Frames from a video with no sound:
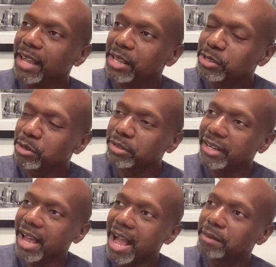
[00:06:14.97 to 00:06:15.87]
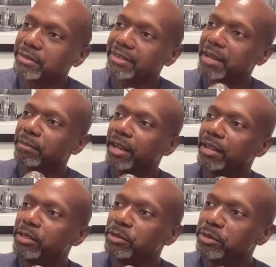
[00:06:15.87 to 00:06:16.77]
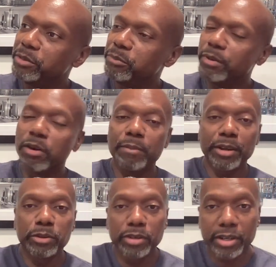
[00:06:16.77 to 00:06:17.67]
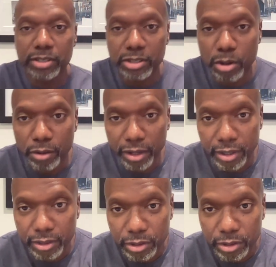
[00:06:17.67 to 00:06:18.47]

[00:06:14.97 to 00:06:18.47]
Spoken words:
So the guy was like, man, we're going to make you the custodian.